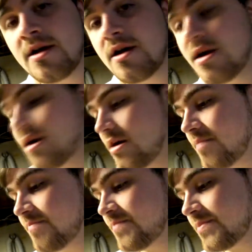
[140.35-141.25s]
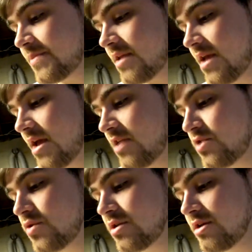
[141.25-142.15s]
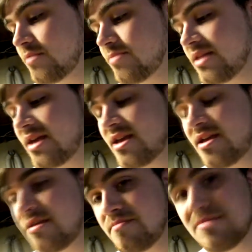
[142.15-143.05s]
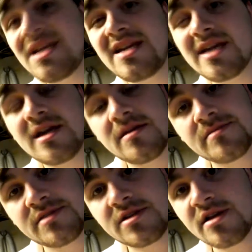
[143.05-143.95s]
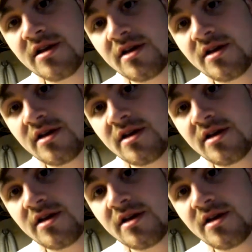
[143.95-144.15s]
and you could play mini games